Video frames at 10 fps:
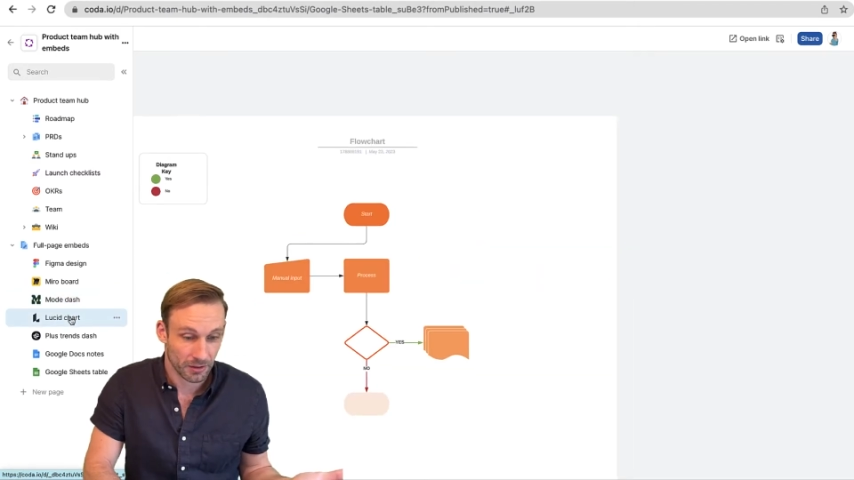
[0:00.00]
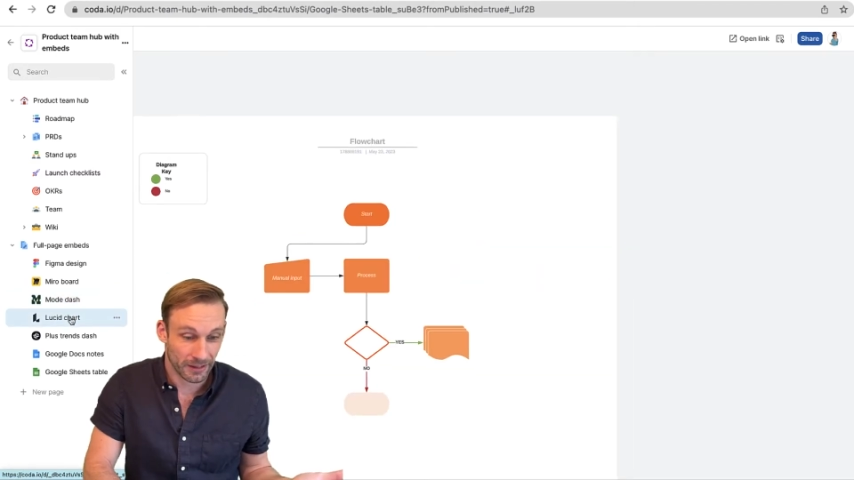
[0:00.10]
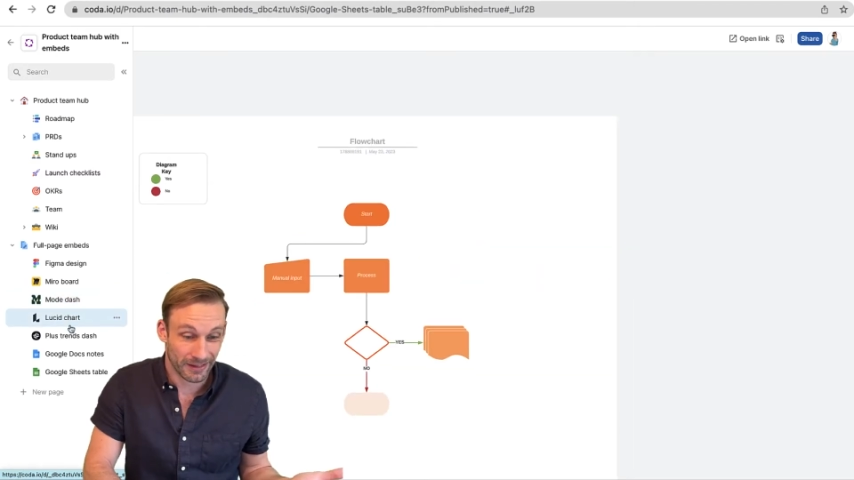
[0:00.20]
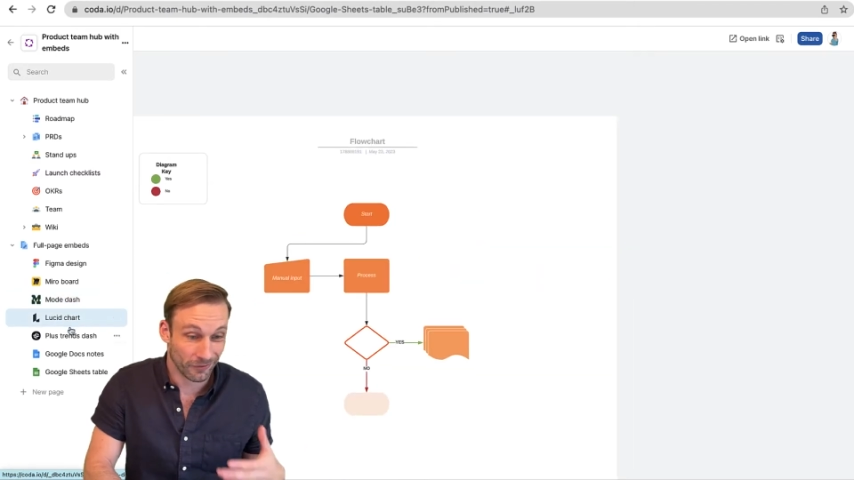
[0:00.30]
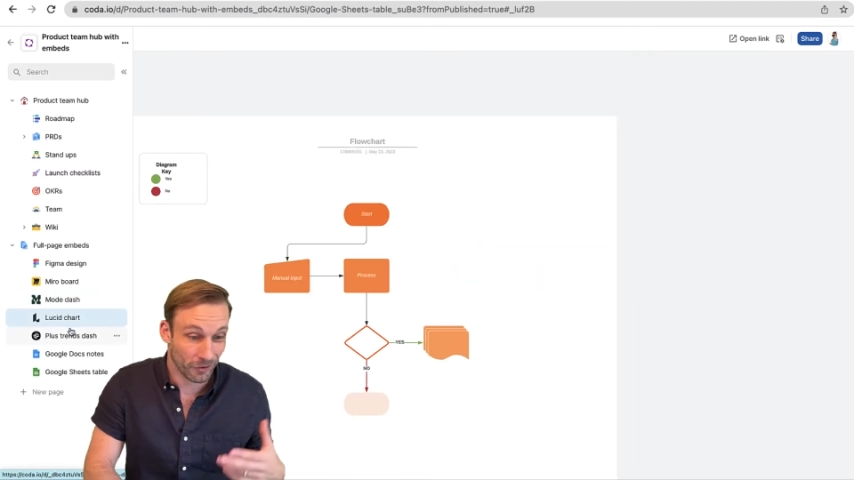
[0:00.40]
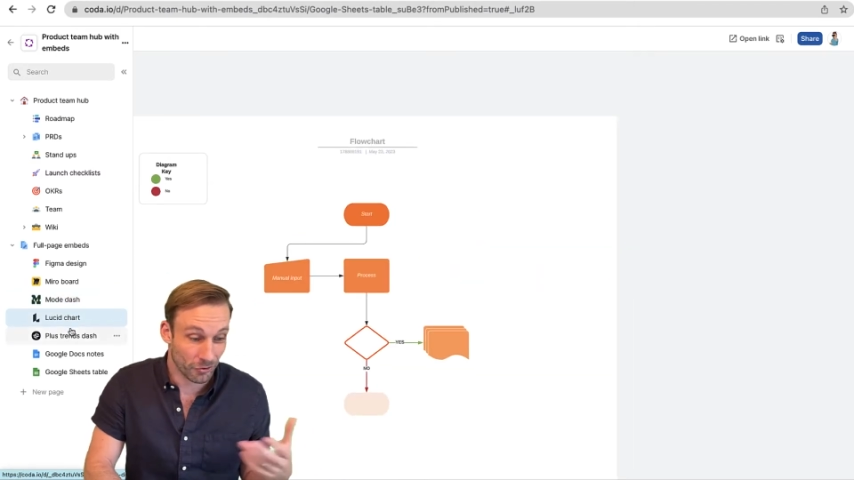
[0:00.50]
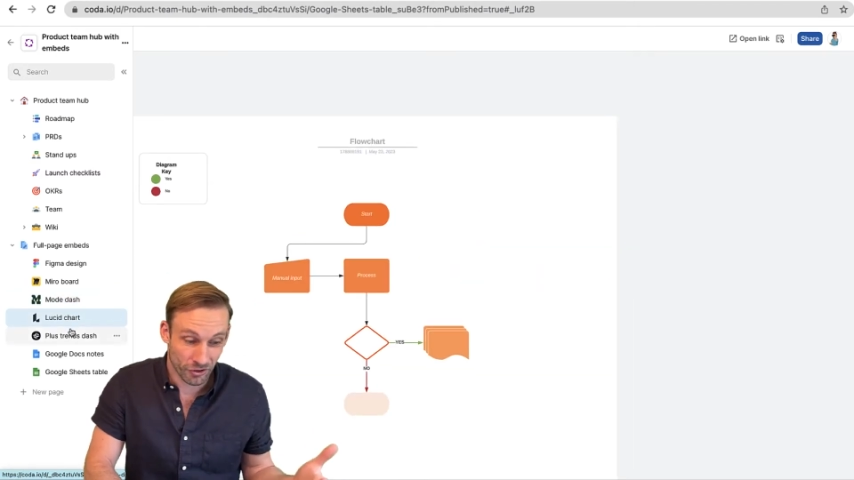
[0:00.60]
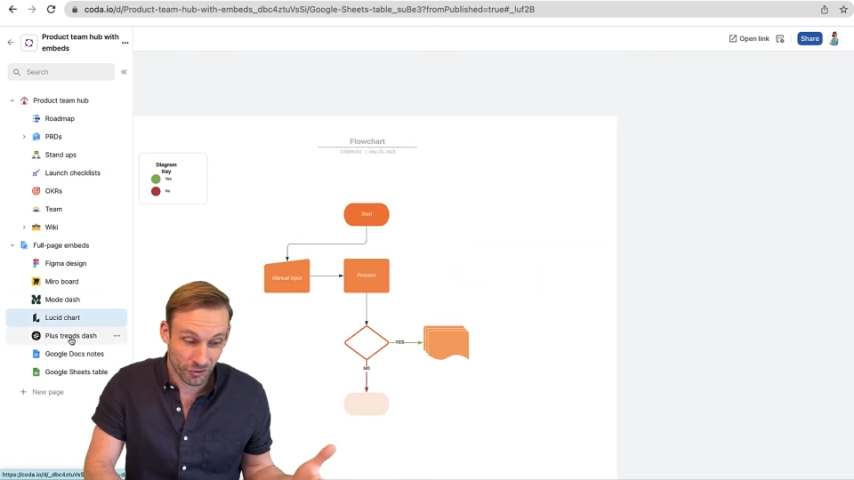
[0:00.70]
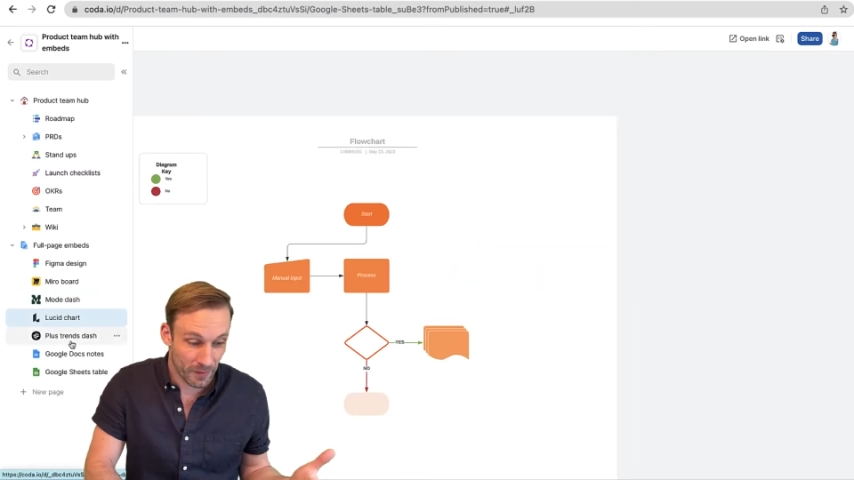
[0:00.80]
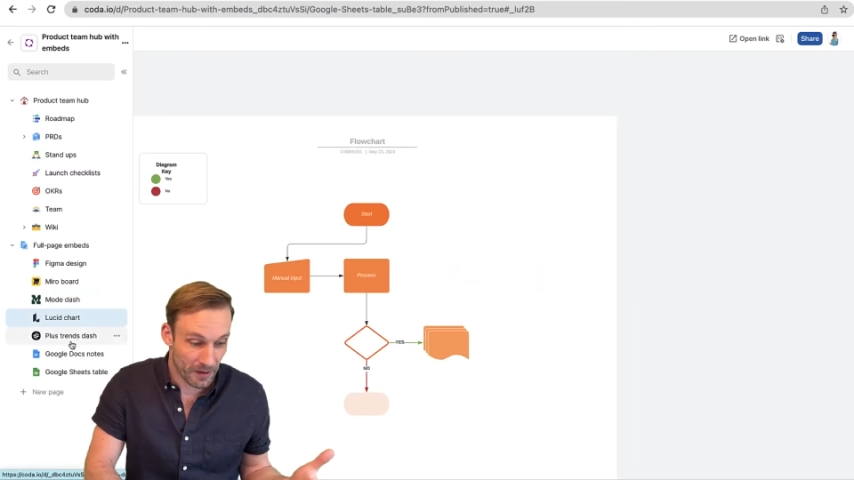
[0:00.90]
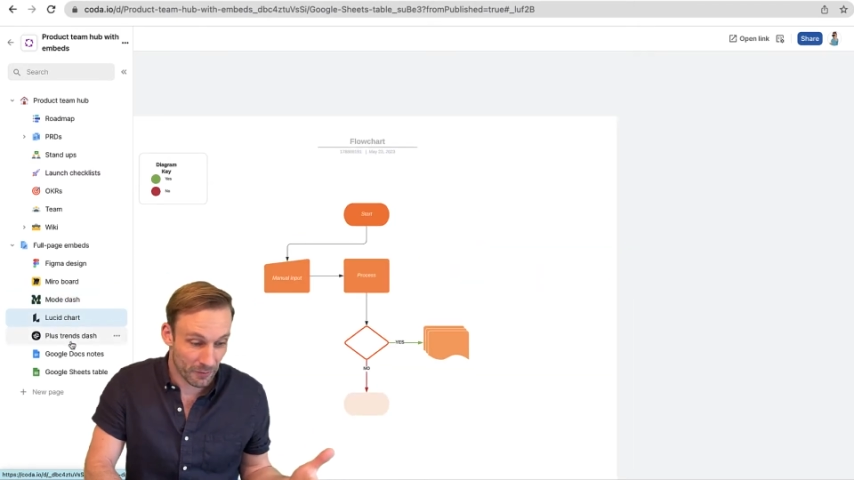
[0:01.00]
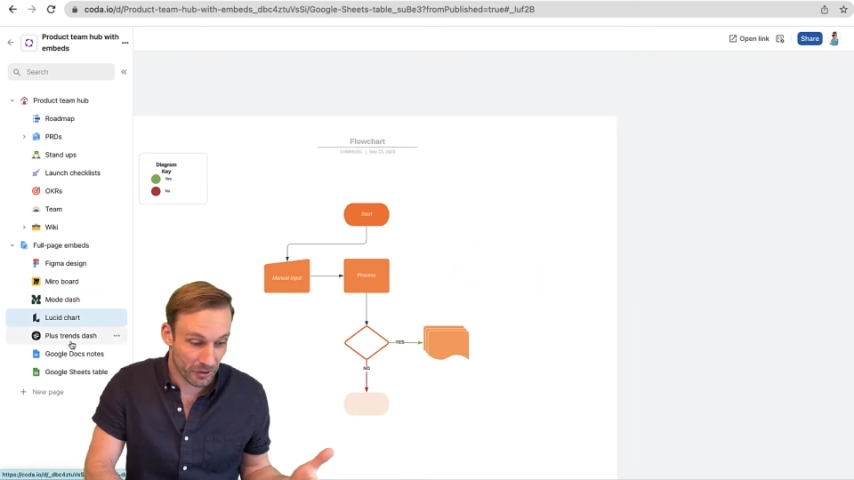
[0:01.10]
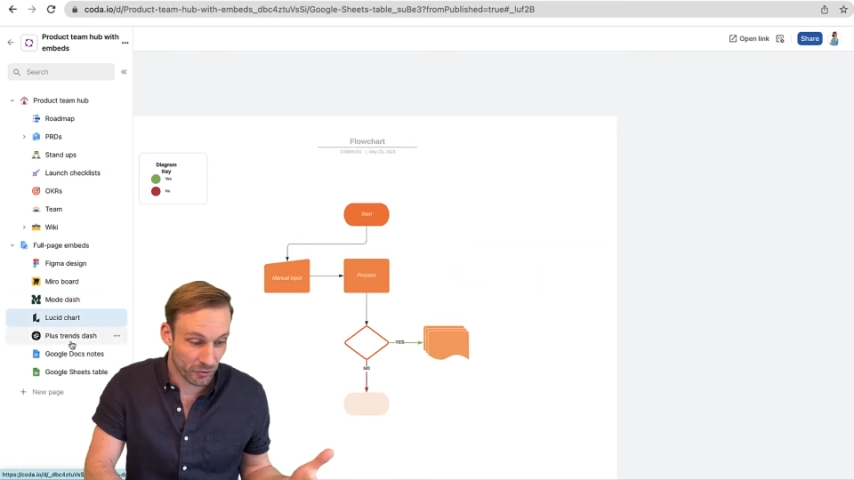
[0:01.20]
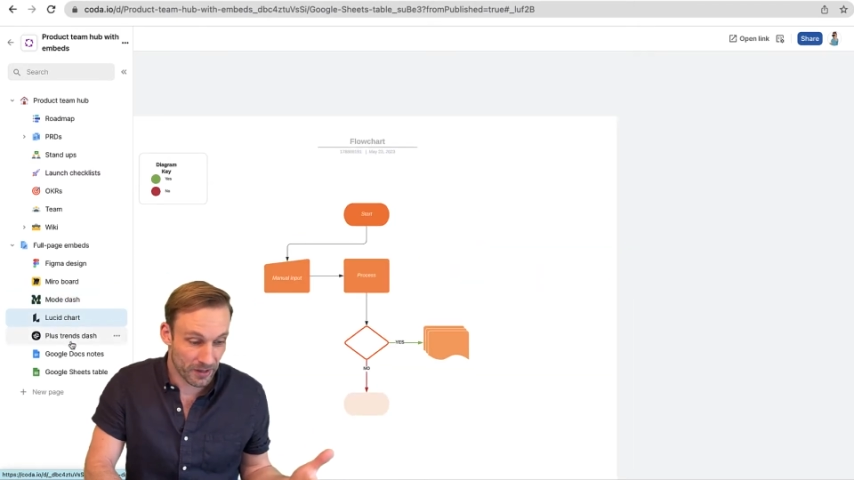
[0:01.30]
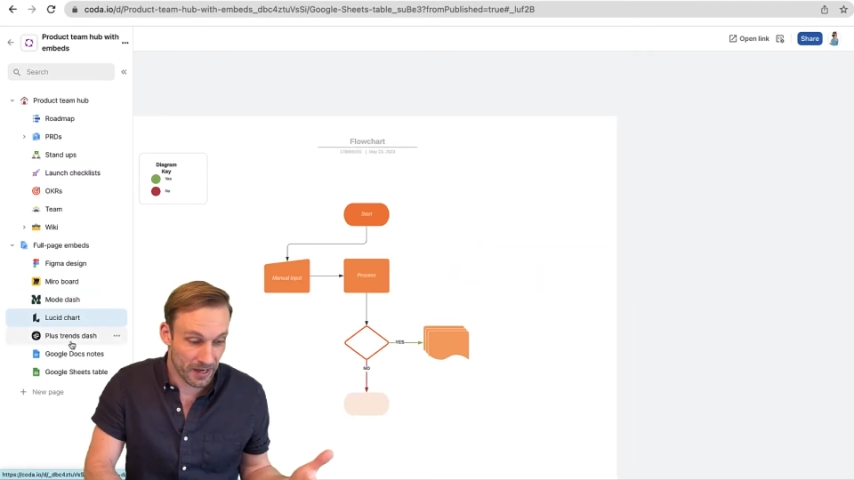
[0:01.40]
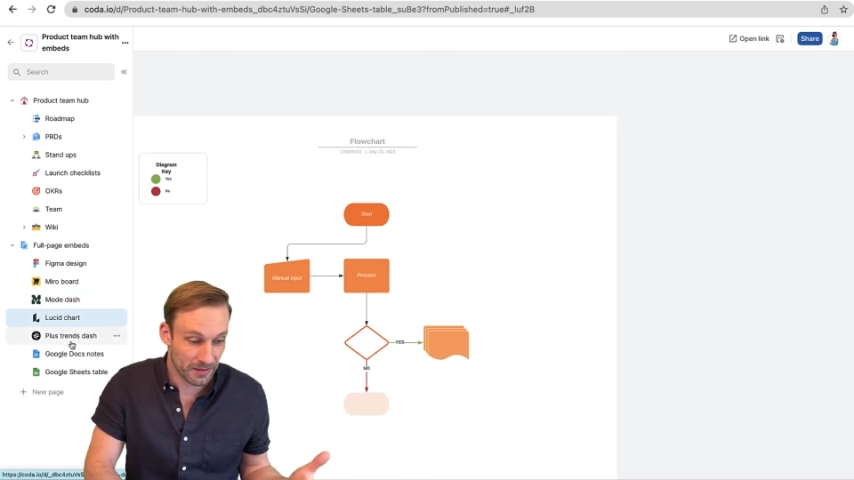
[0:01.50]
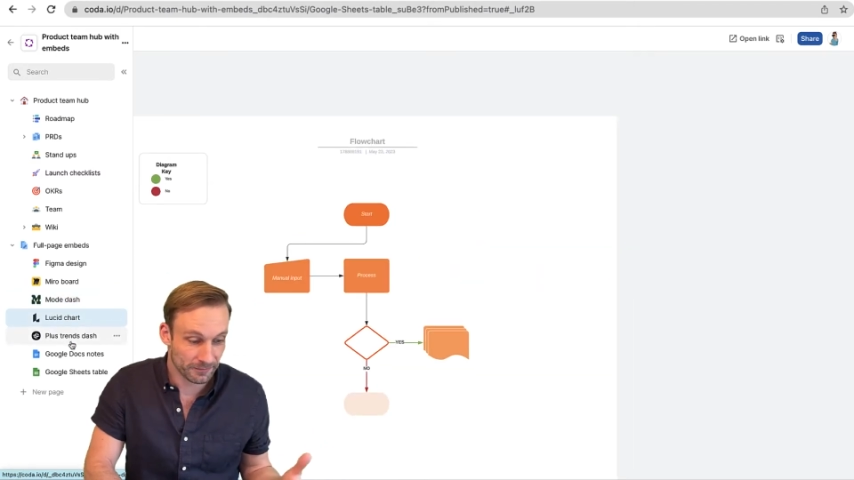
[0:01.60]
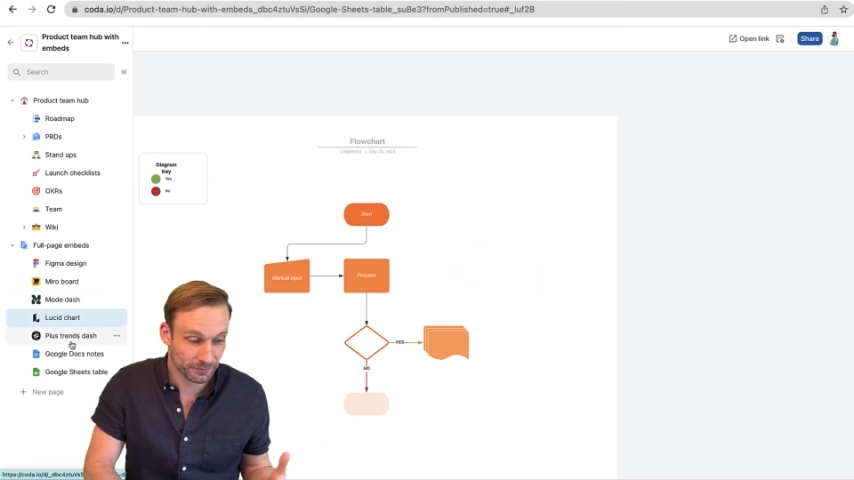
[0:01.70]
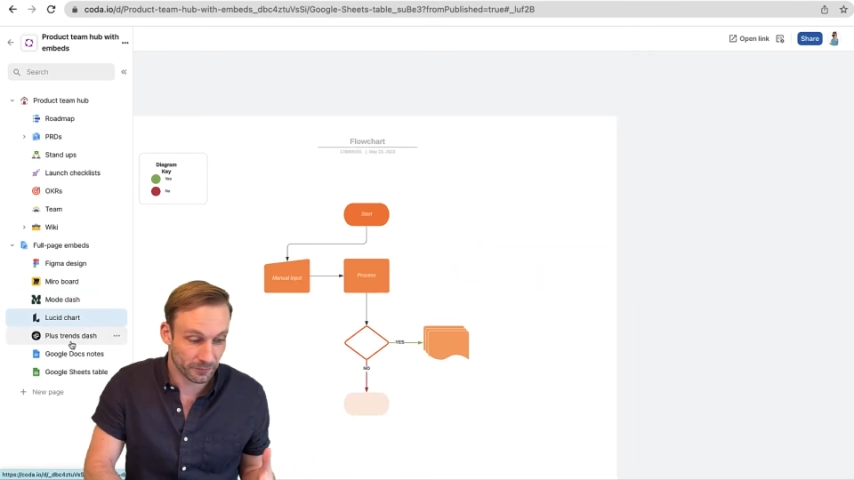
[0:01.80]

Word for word: any flowcharts we might want to create